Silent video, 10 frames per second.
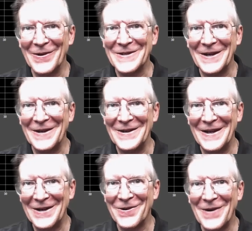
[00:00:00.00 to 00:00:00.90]
looked at an
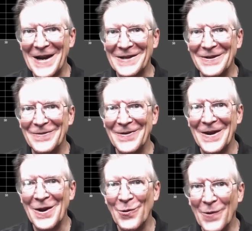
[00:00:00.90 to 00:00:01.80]
interactive
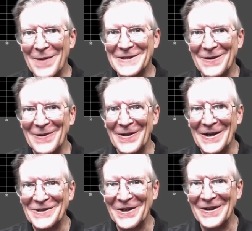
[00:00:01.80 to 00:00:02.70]
web
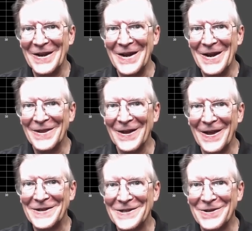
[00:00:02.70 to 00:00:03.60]
simulation that
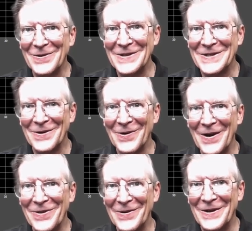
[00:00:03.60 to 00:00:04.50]
lets students or
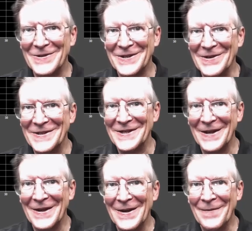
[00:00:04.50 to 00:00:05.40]
other users
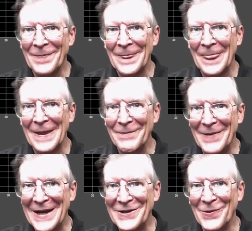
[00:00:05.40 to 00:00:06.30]

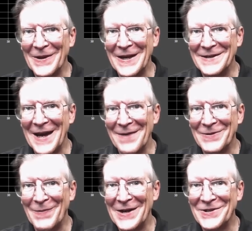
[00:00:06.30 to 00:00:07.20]
manually
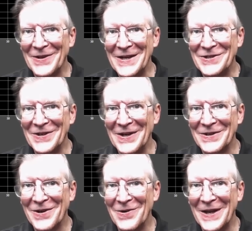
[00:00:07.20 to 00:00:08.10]
adapt modulation
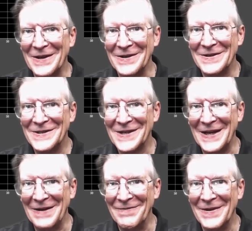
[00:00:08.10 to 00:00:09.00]
and coding
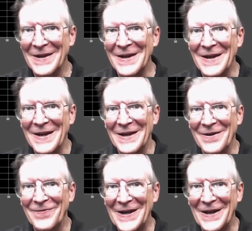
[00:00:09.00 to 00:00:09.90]
scheme in
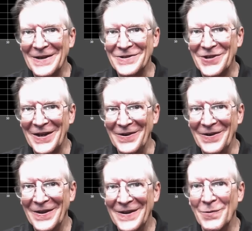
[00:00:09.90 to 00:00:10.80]
a fading
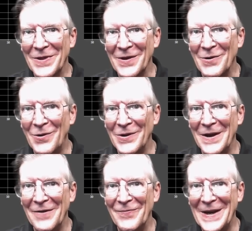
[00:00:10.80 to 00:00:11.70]
channel with the goal
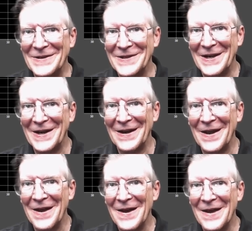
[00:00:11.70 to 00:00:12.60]
of
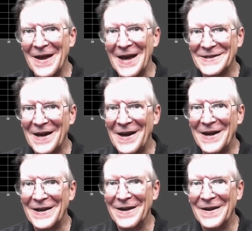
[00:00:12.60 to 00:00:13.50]
maintaining as
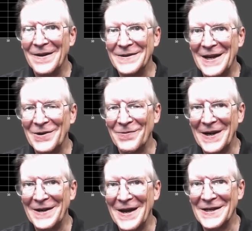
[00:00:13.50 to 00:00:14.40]
high a data
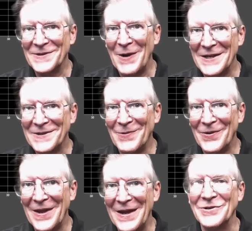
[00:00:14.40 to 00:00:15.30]
rate as
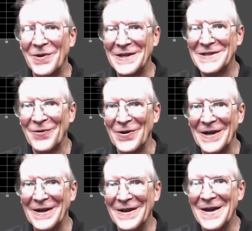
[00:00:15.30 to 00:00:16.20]
possible and
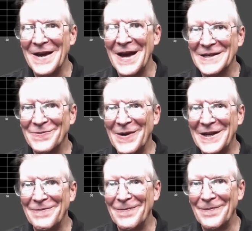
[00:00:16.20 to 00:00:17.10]
transferring as
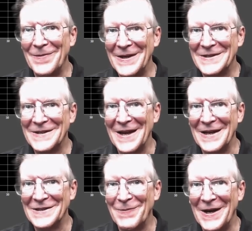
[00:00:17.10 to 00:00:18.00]
many bits
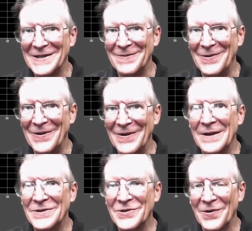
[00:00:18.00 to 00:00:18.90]
as possible
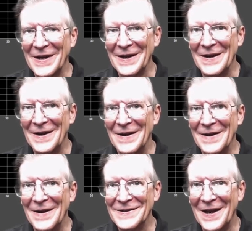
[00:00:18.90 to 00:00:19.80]
during
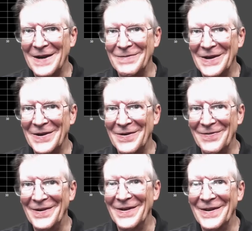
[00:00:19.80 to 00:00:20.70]
a timed
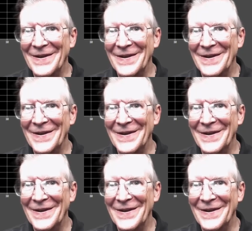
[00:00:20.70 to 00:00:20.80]
interval.